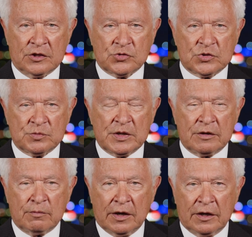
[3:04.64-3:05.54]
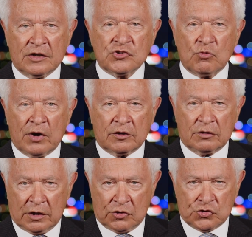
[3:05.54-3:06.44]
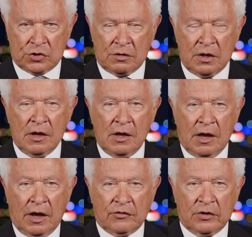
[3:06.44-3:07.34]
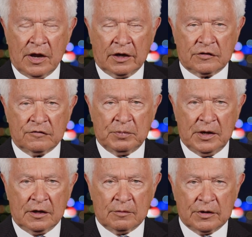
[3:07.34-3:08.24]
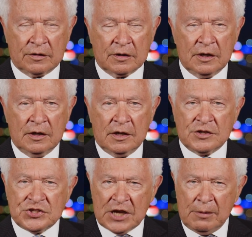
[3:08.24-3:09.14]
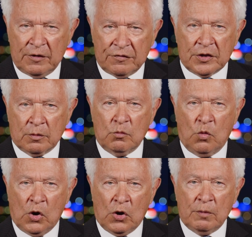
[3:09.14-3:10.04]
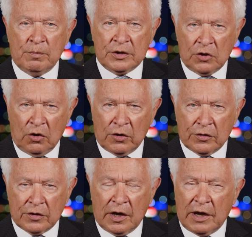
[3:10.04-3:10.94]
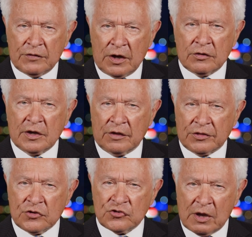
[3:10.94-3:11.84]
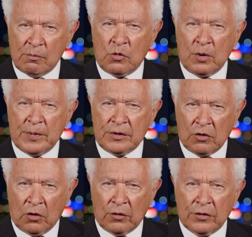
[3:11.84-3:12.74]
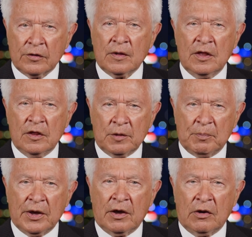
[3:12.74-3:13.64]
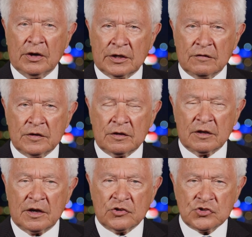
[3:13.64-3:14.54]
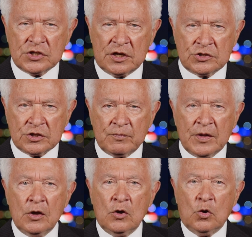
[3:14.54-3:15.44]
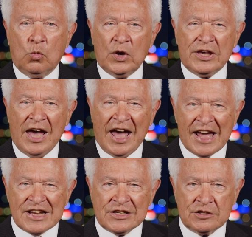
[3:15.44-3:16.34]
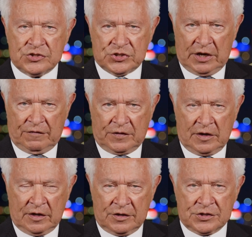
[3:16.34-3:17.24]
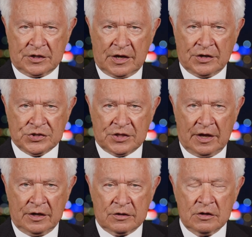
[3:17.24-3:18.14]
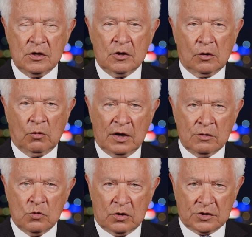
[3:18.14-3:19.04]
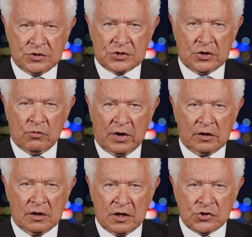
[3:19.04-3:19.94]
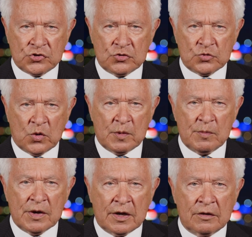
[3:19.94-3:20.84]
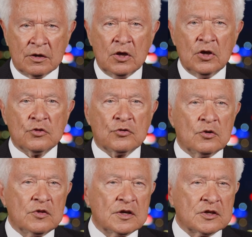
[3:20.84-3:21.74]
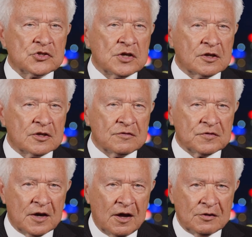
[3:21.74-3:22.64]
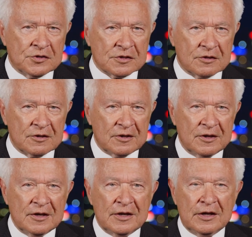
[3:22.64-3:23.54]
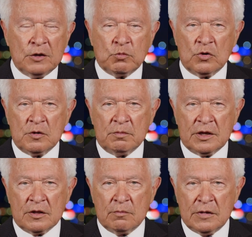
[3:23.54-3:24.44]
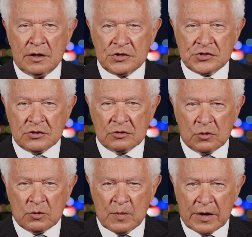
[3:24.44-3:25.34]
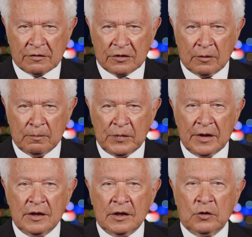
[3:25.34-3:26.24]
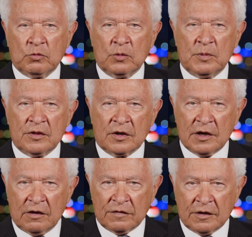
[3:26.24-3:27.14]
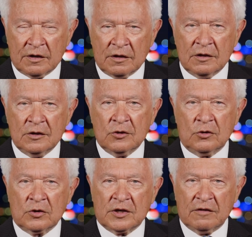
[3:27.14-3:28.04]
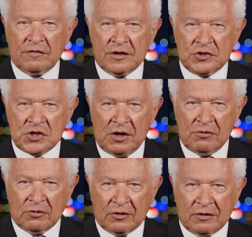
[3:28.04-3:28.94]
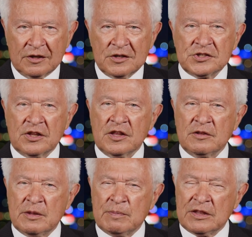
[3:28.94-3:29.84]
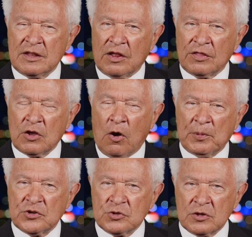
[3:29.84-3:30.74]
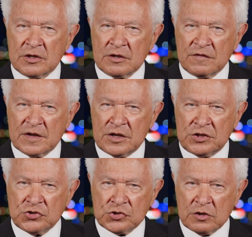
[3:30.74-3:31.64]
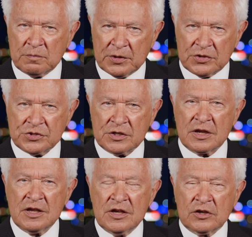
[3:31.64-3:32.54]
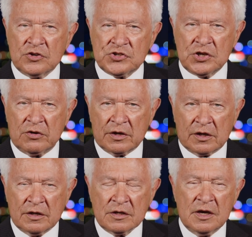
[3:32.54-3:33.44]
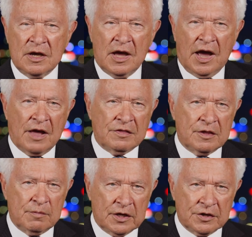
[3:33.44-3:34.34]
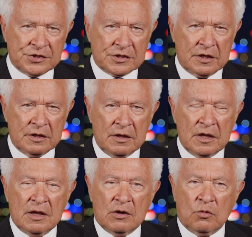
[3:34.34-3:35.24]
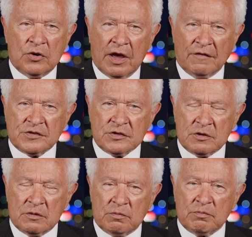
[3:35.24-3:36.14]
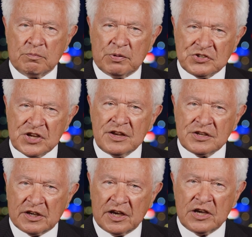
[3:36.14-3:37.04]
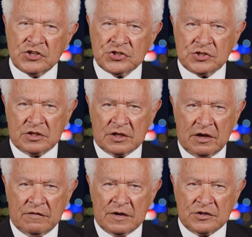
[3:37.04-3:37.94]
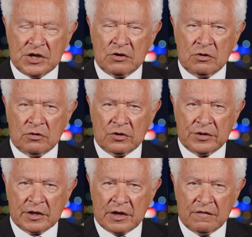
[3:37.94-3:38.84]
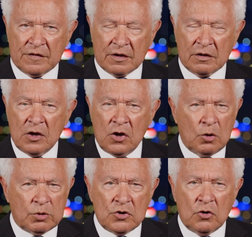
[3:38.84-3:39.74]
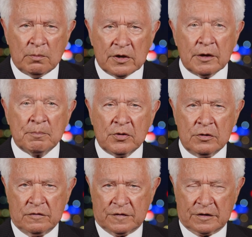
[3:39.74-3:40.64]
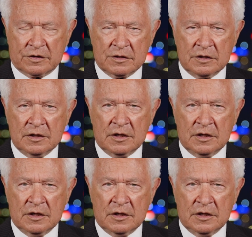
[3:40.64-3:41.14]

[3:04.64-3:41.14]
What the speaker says: that this was being made as a regulation under an act of parliament. And some of them were beyond. I have no doubt that some were beyond the power given in the legislation. We had safeguards against that. One was that regulations would be made through the Executive Council. It wouldn't be the minister who would make them. It would be the governor or Governor General, so that there'd be the opportunity of an additional person considering it, and the minister would have to present a case to the Governor General or the Governor, who would normally approve it.